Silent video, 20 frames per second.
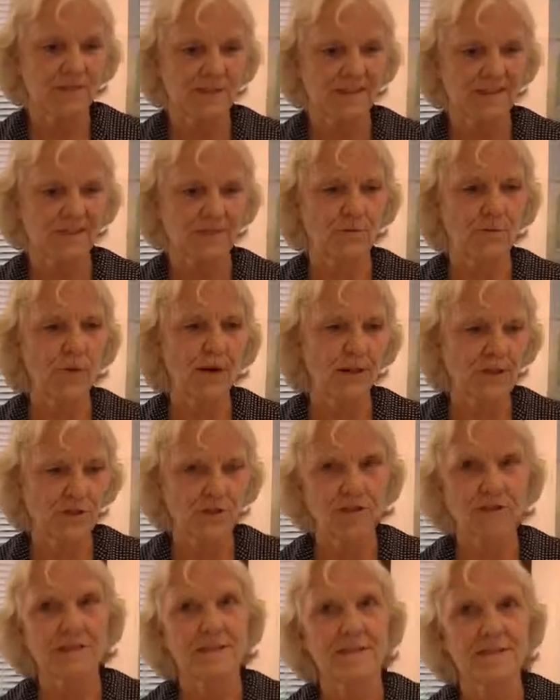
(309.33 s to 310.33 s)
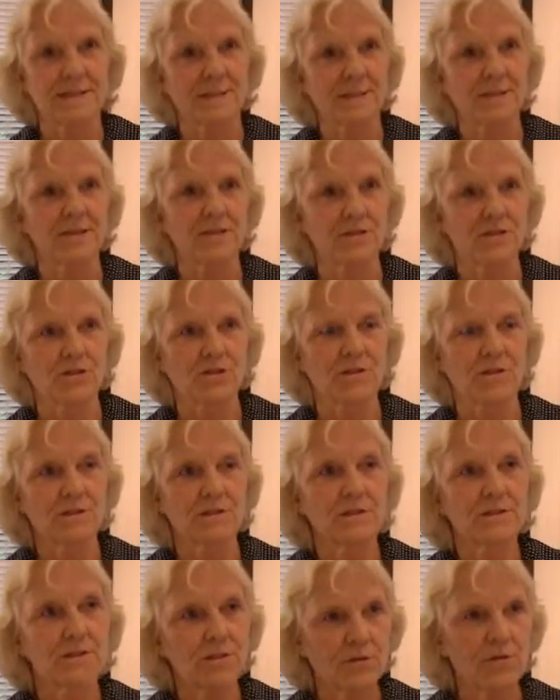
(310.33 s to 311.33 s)
squashes the image
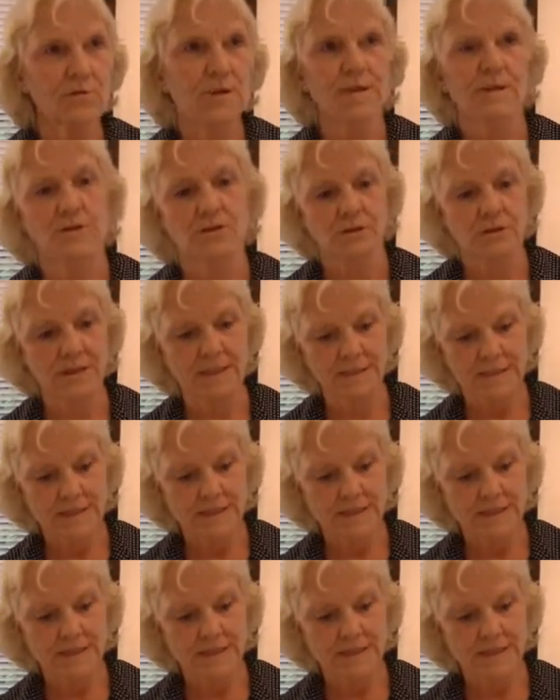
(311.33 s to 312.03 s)
too much.